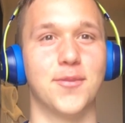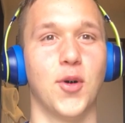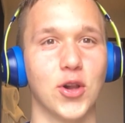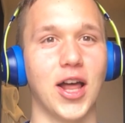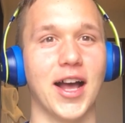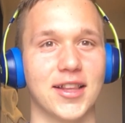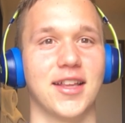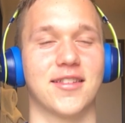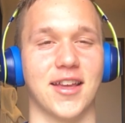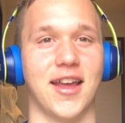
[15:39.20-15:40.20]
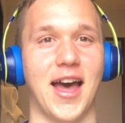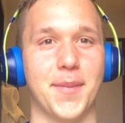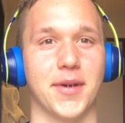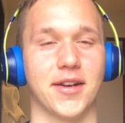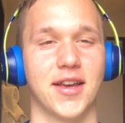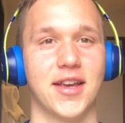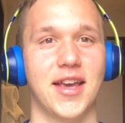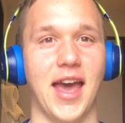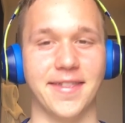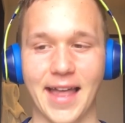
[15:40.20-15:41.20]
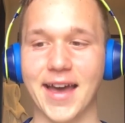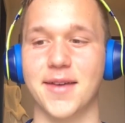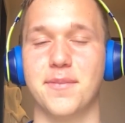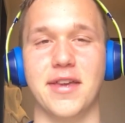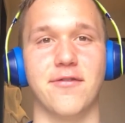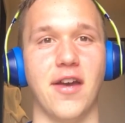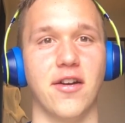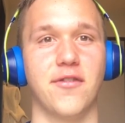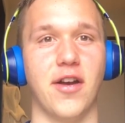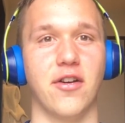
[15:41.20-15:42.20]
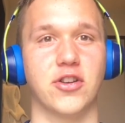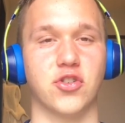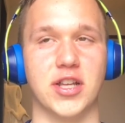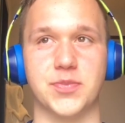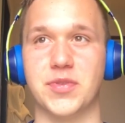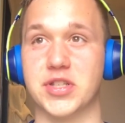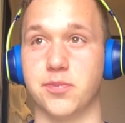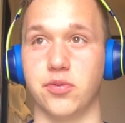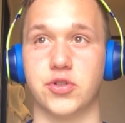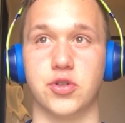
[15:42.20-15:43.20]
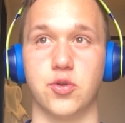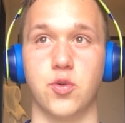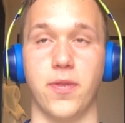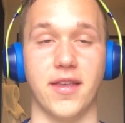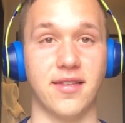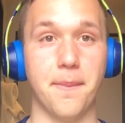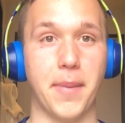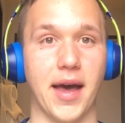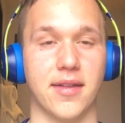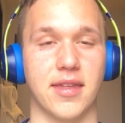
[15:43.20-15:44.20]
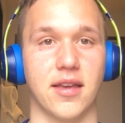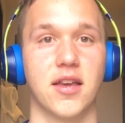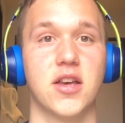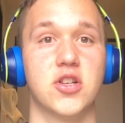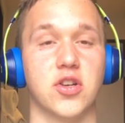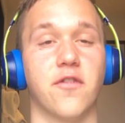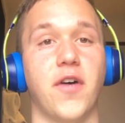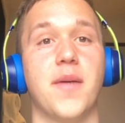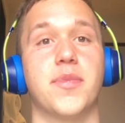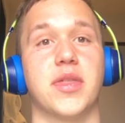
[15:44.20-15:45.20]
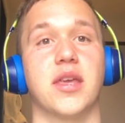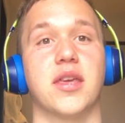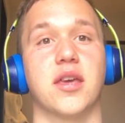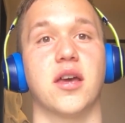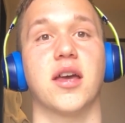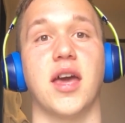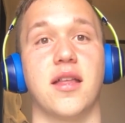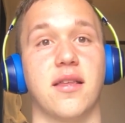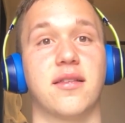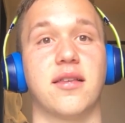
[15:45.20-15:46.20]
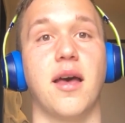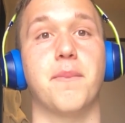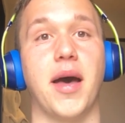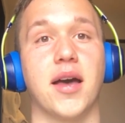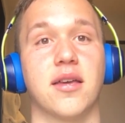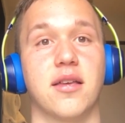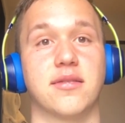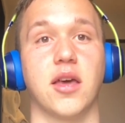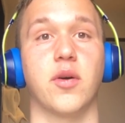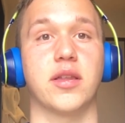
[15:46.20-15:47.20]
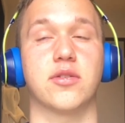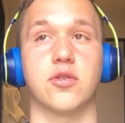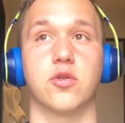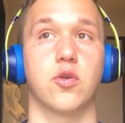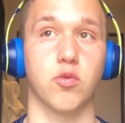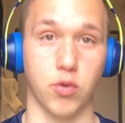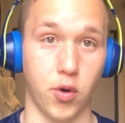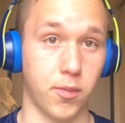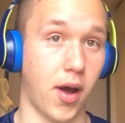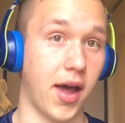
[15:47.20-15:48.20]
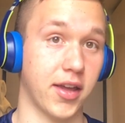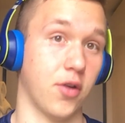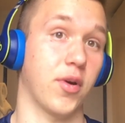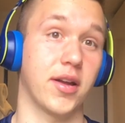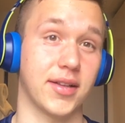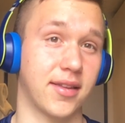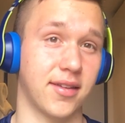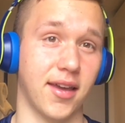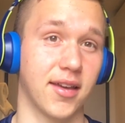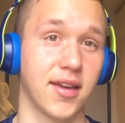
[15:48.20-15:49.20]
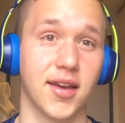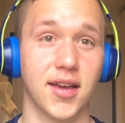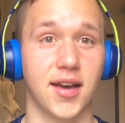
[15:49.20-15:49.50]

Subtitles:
the more likely it's gonna happen. And that can be very, very transmissible to the setback thing. So if I'm thinking, okay, this setback is going to ruin my career, let's say,